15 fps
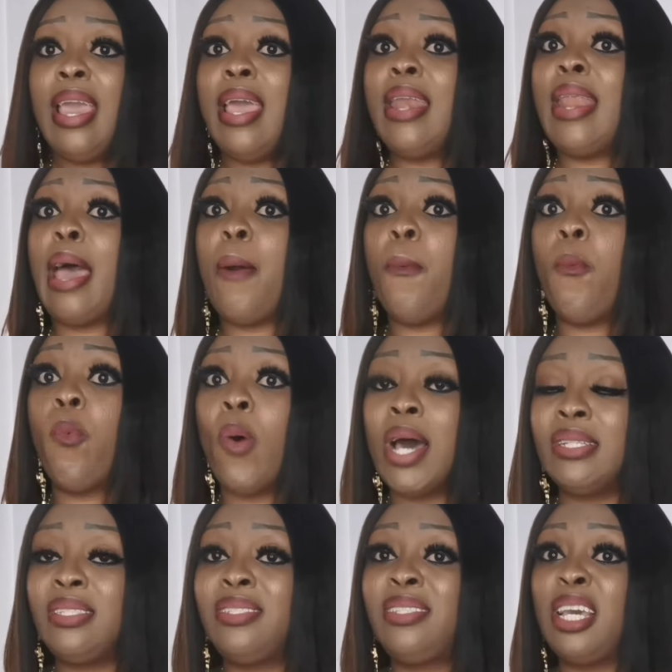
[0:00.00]
and I
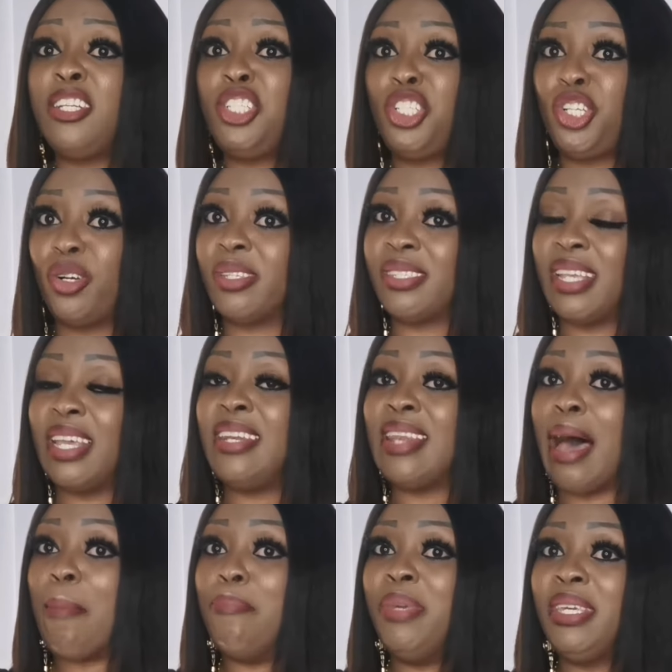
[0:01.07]
want they sure say
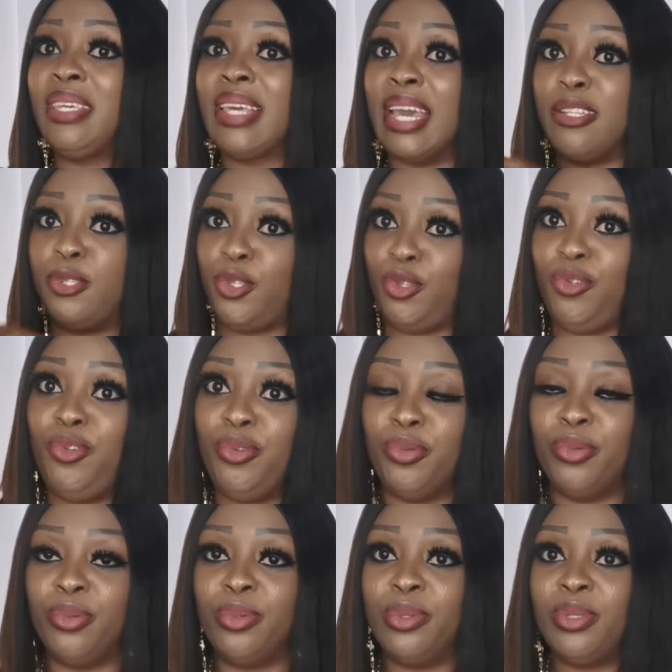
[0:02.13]
now me get
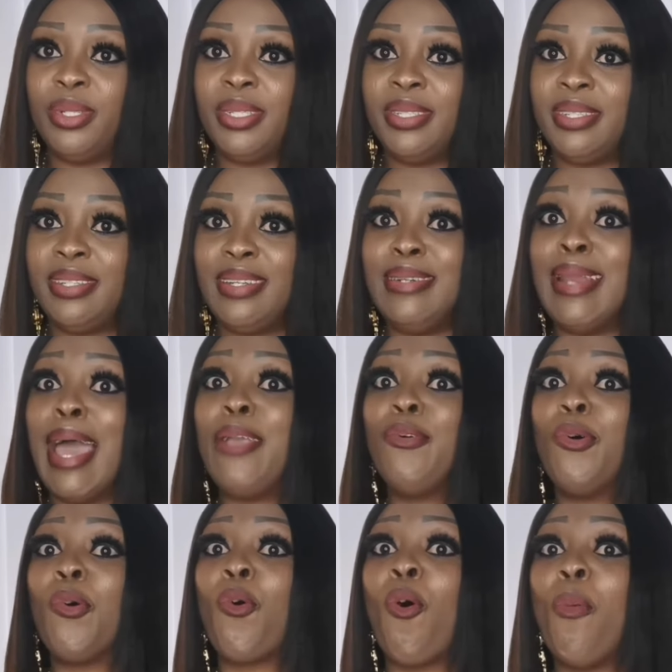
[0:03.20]
you. Now
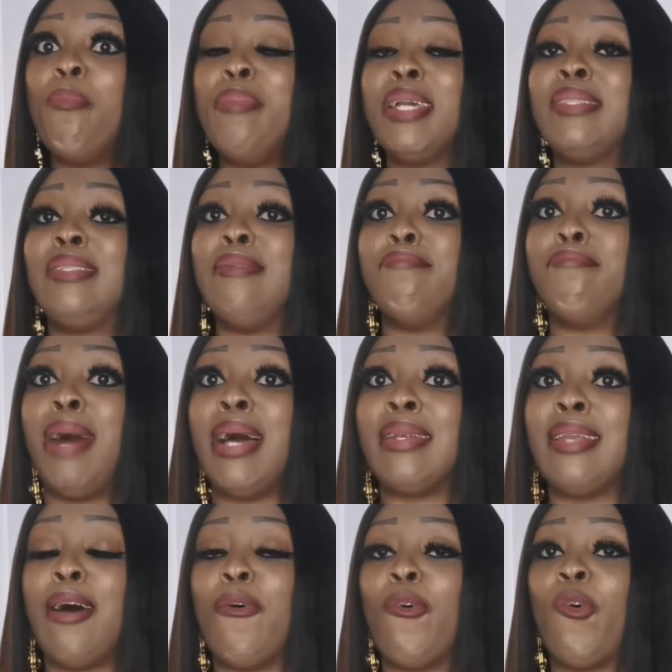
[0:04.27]
you go come make the
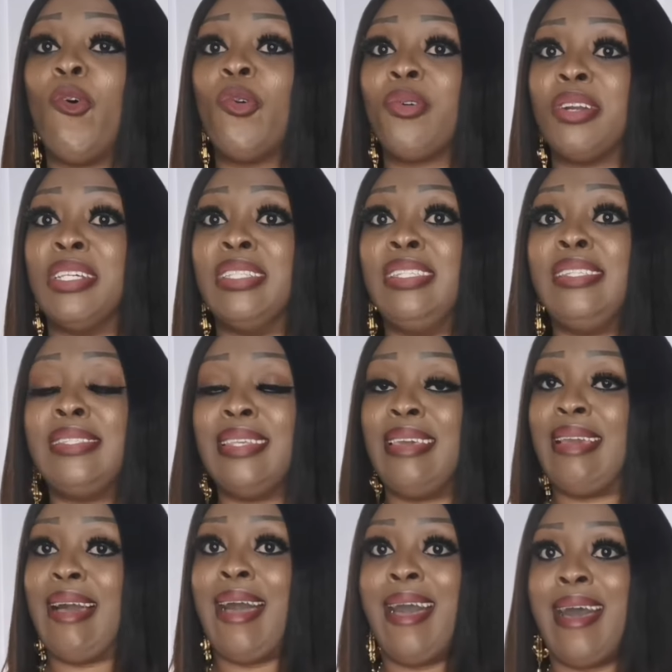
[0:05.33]
man now come ready
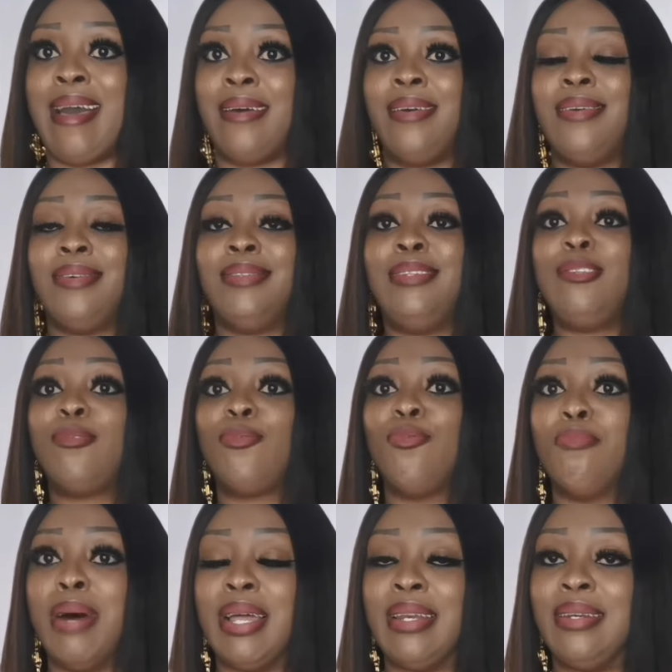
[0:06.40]
say, ah, this
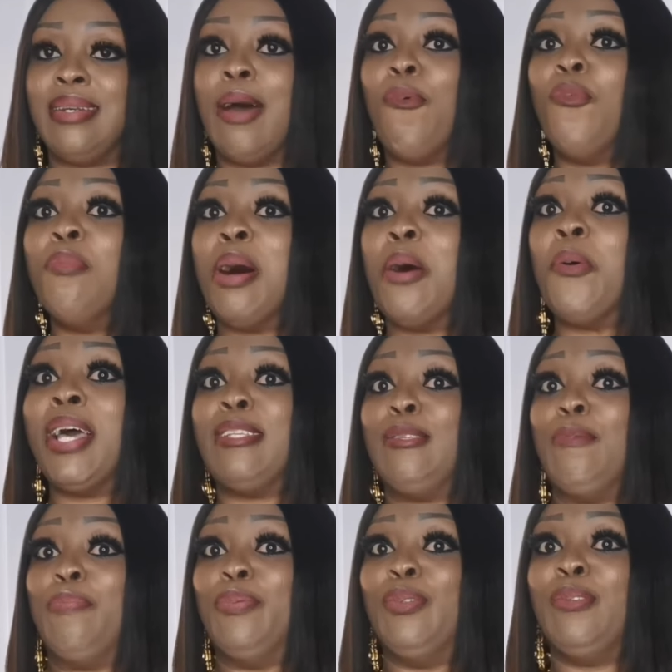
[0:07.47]
woman, now woman where I
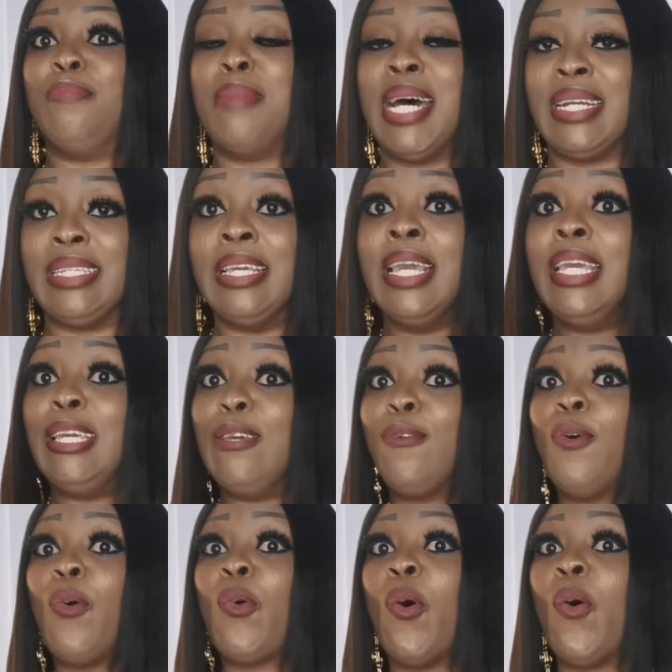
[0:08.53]
suppose marry. He
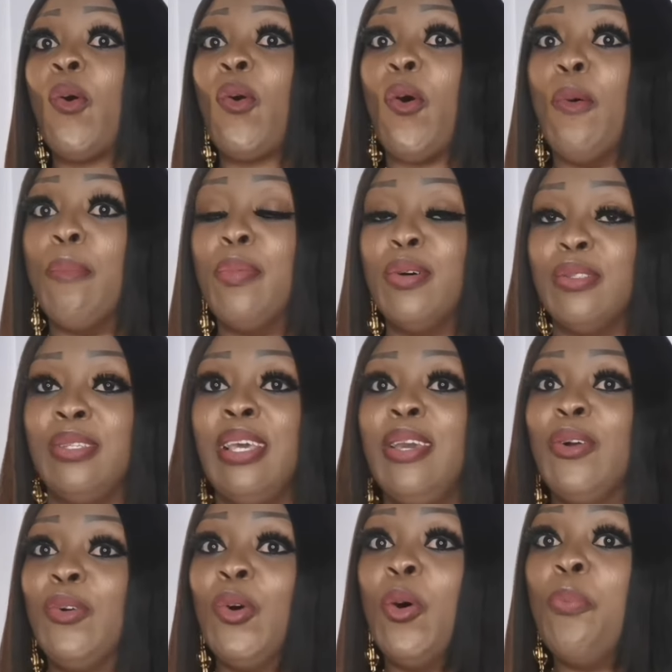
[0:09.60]
go come comment,
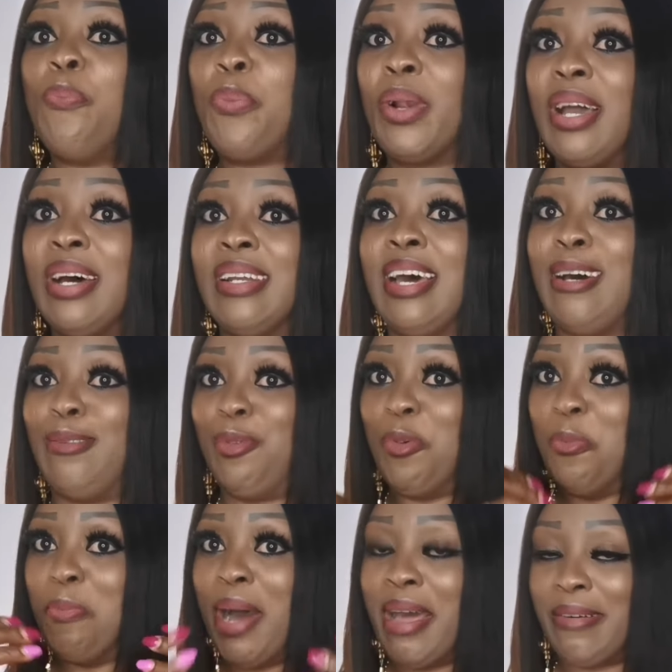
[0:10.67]
go plan how
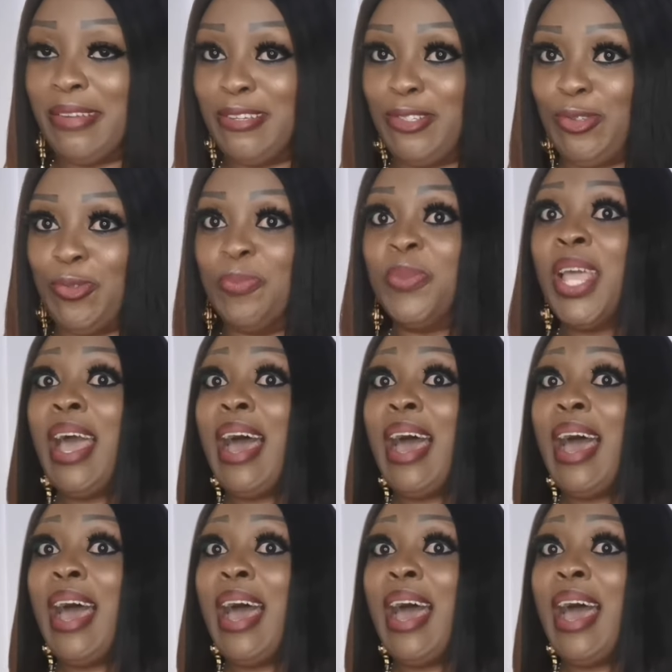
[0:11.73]
to marry you.